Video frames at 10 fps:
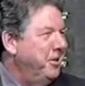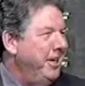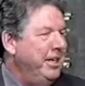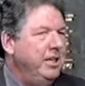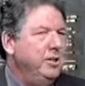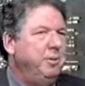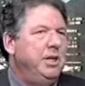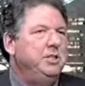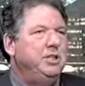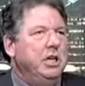rate, and it
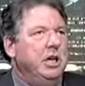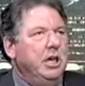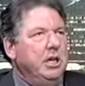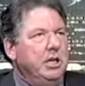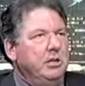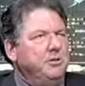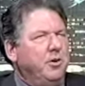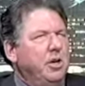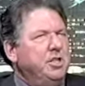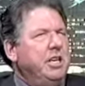depends. As
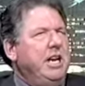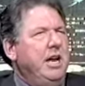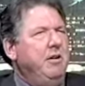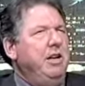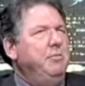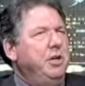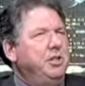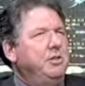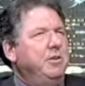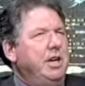far as the county, I'm not
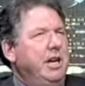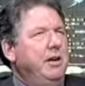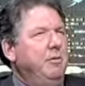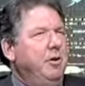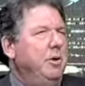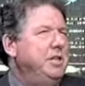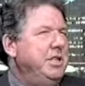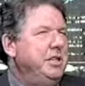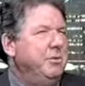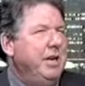sure of our county rate. I want to
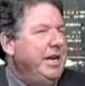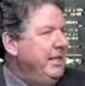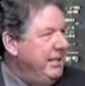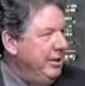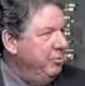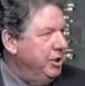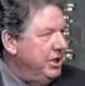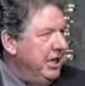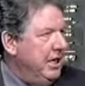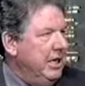say it's around
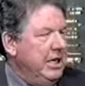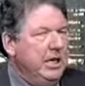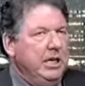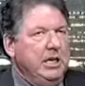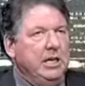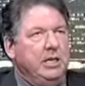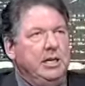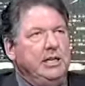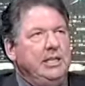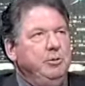18%,
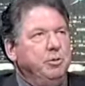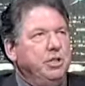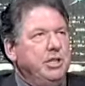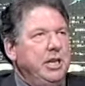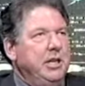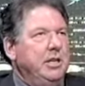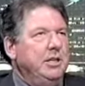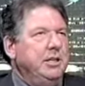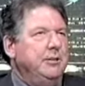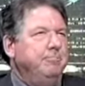19%.
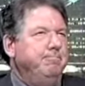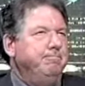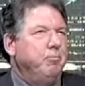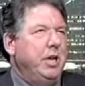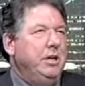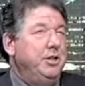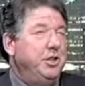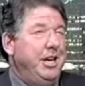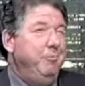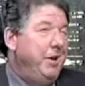It
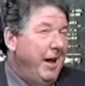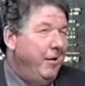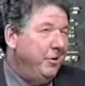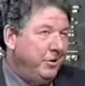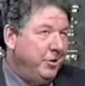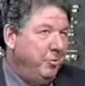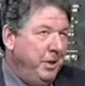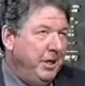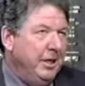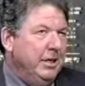just came down a little
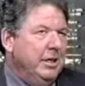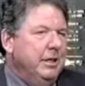bit